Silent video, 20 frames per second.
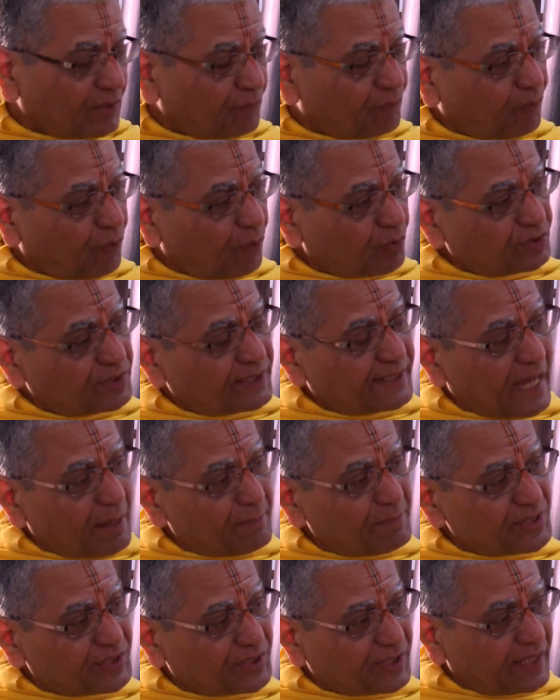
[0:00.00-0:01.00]
the fourth
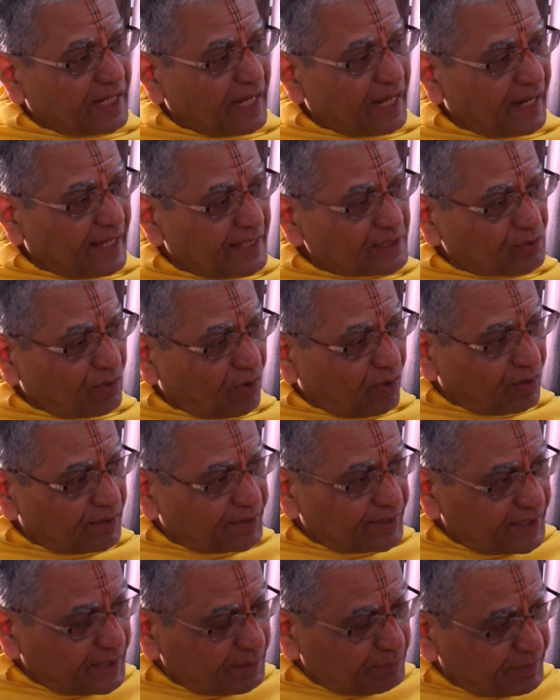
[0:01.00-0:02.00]
dimension has
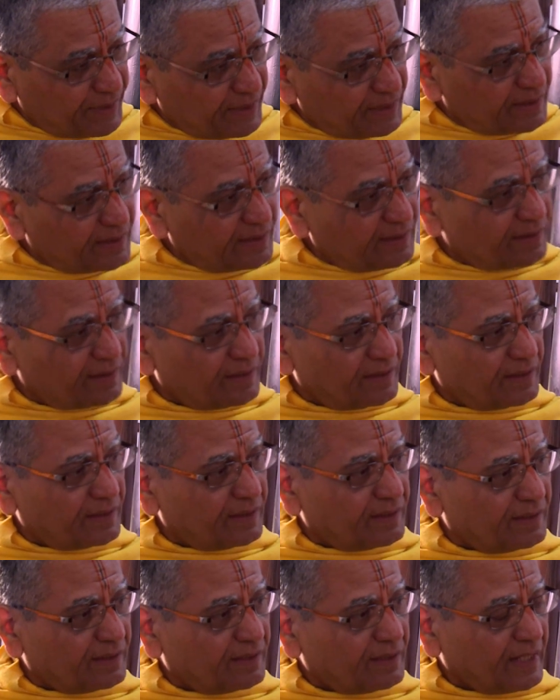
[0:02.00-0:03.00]
already been
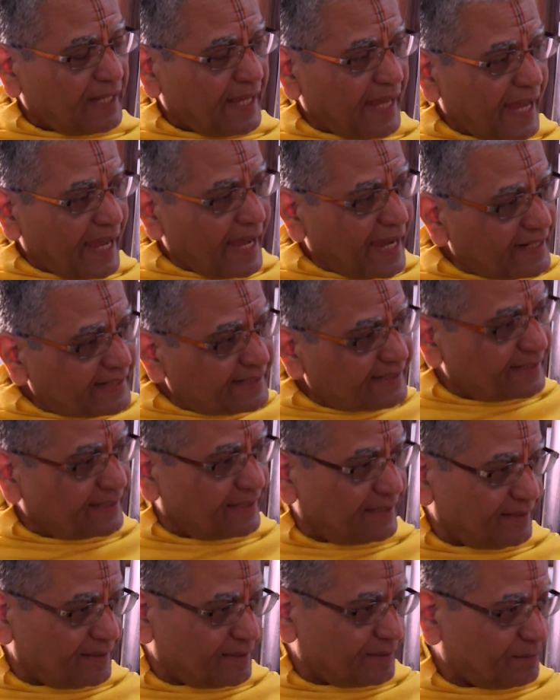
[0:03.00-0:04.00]
added
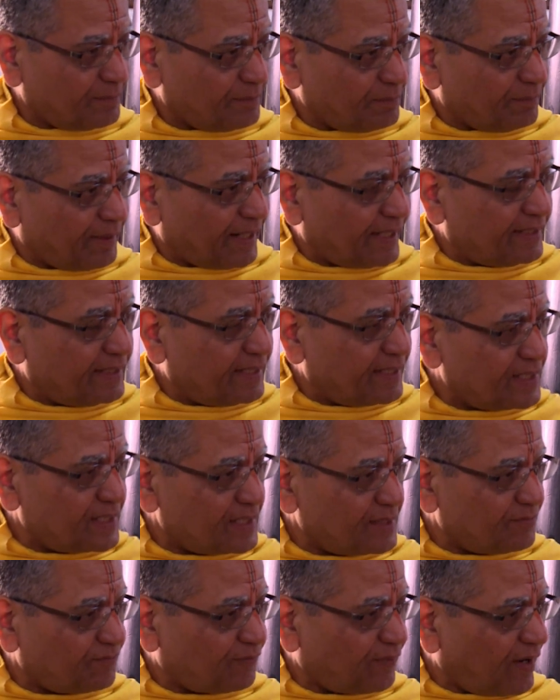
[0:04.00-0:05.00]
by
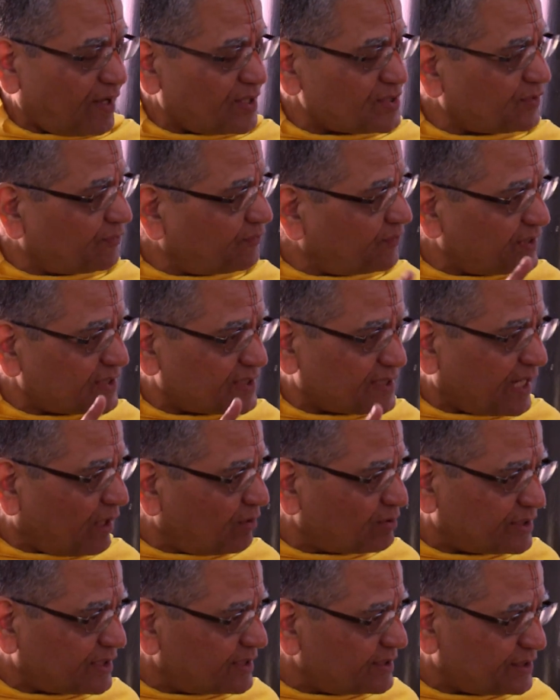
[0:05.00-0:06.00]
the philosophers
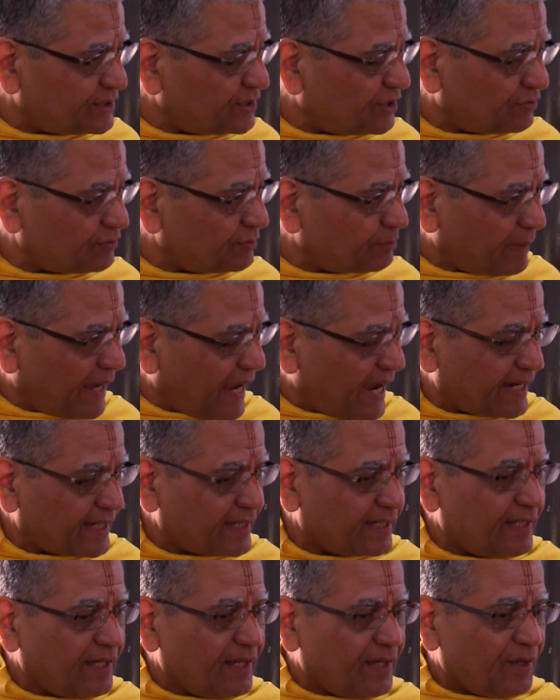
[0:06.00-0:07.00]
thousands of years back,
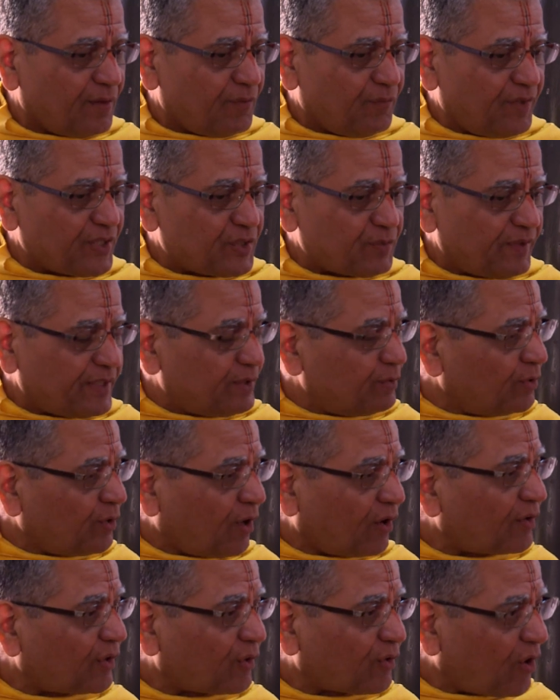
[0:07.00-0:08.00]
which we do
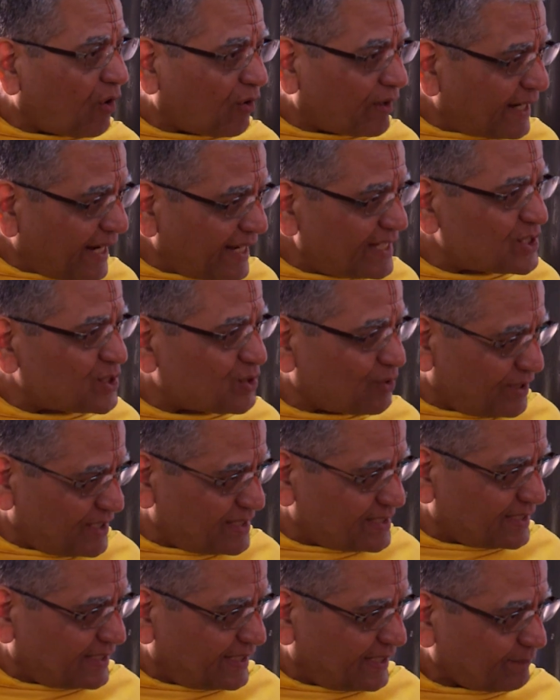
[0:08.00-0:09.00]
not recognize so
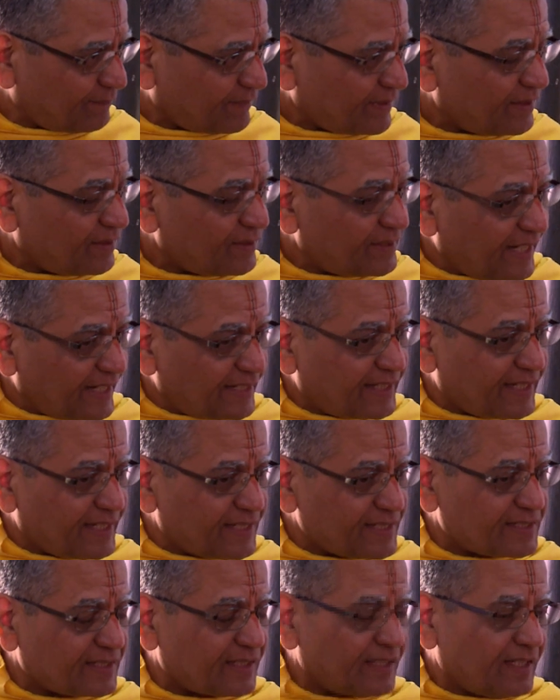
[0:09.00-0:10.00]
easily. That
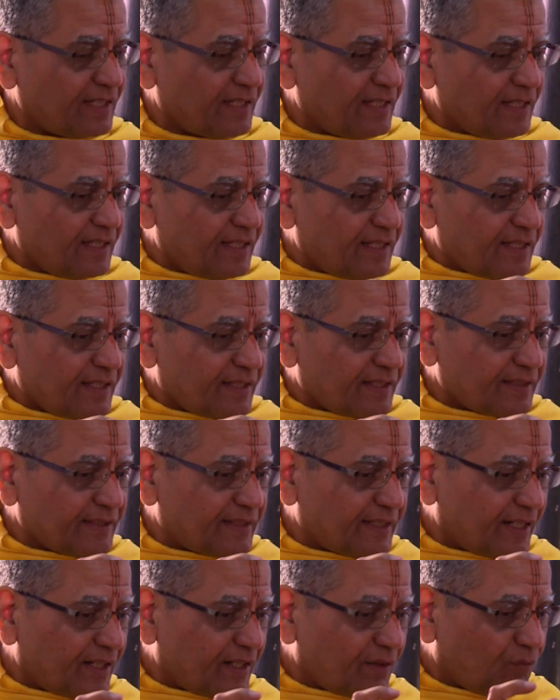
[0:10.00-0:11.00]
is
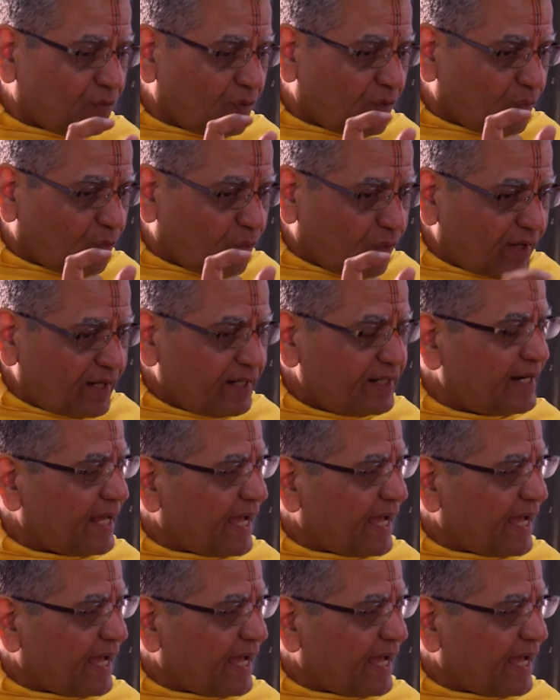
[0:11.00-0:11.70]
the word